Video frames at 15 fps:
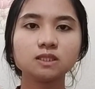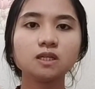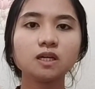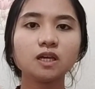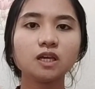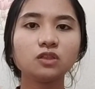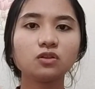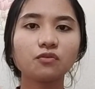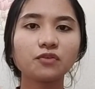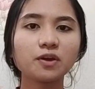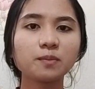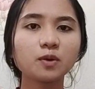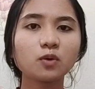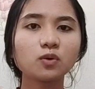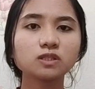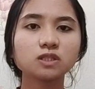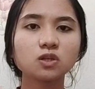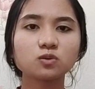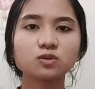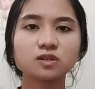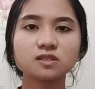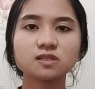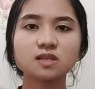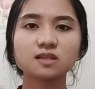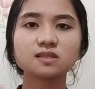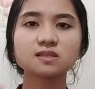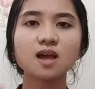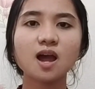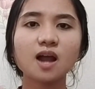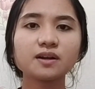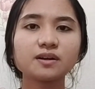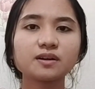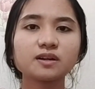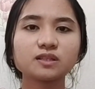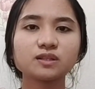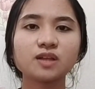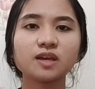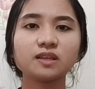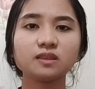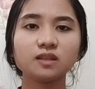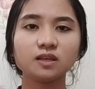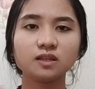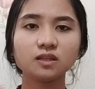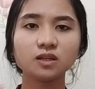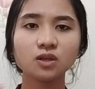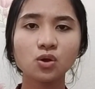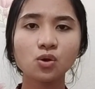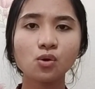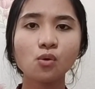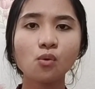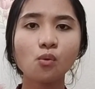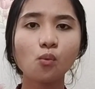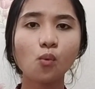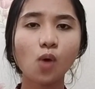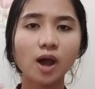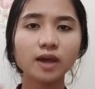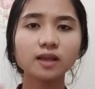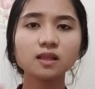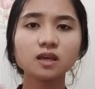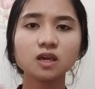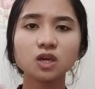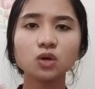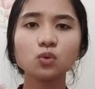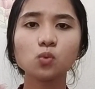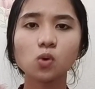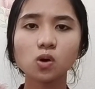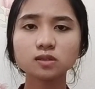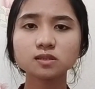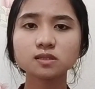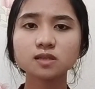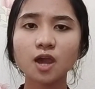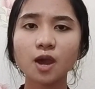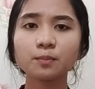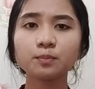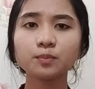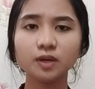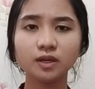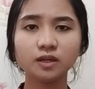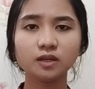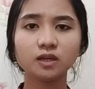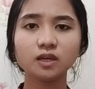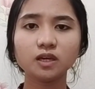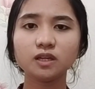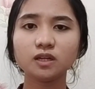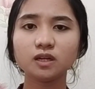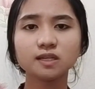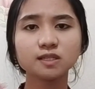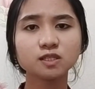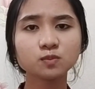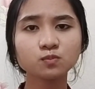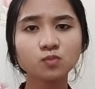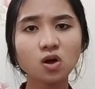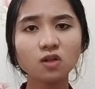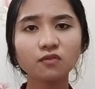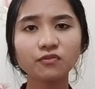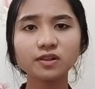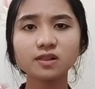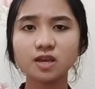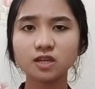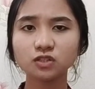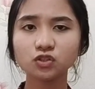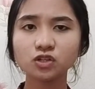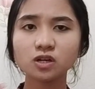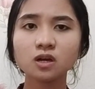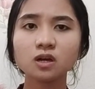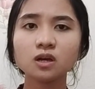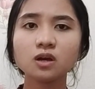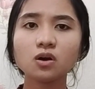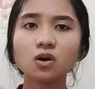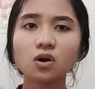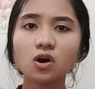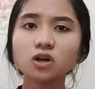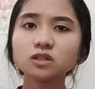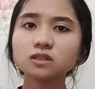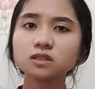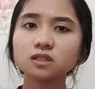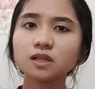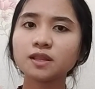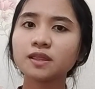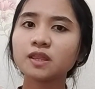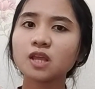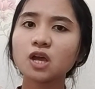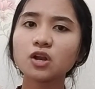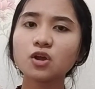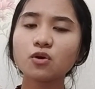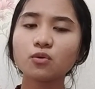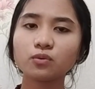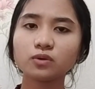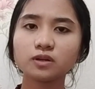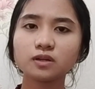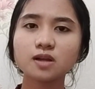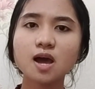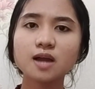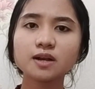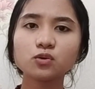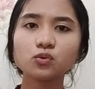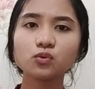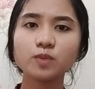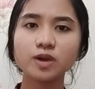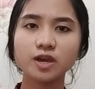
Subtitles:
In November 1619, while he was camping in a small village on the Danube,